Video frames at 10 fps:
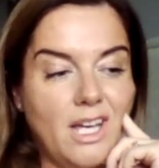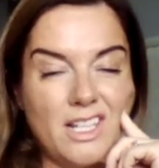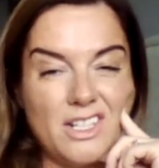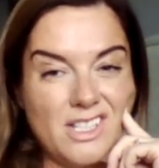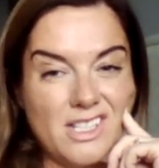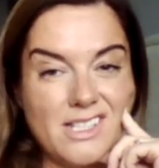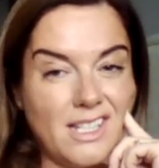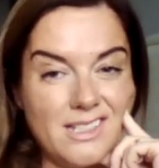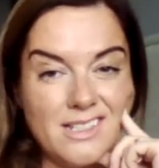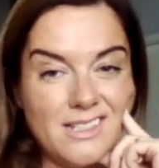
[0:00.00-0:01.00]
I just
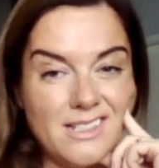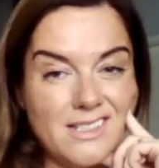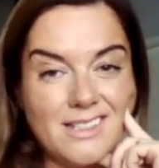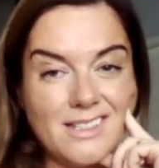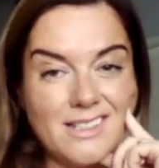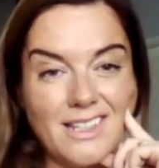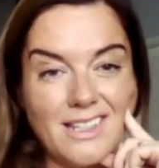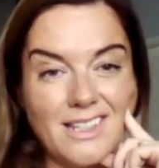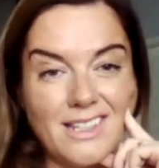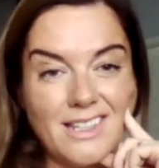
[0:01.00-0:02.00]
decided like
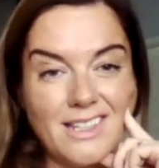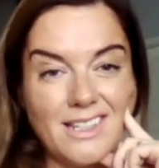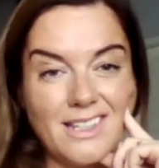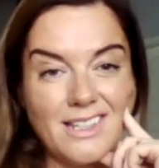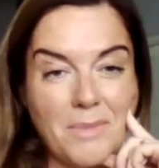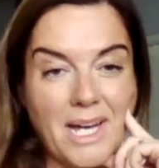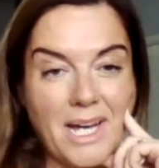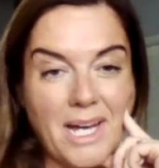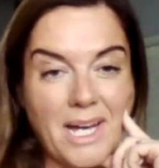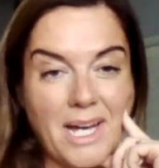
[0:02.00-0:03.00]
I couldn't really
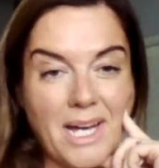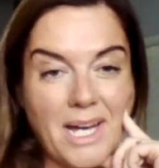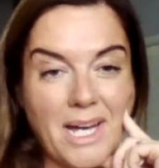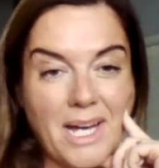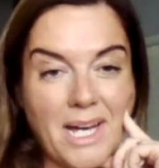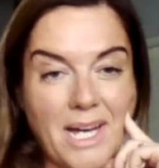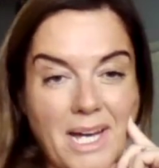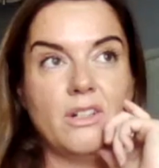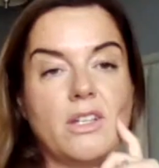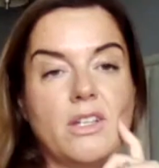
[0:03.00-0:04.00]
manage it anymore because
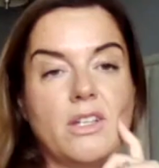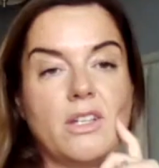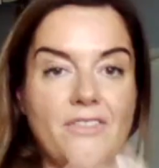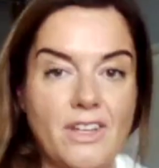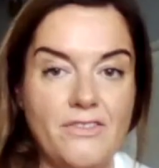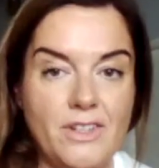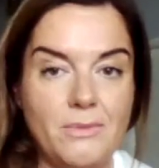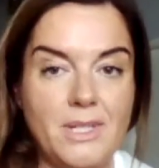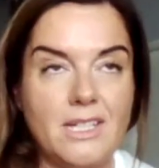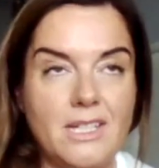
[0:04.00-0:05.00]
I used to travel
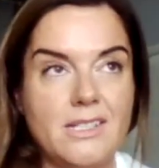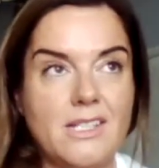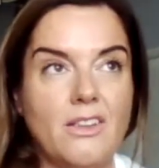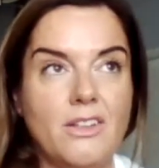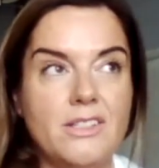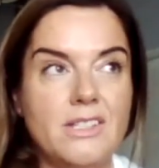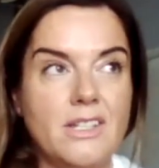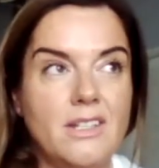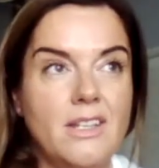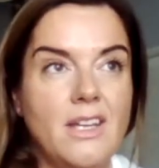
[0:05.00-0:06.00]
every week to
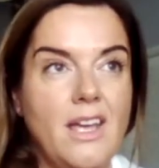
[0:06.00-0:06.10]
London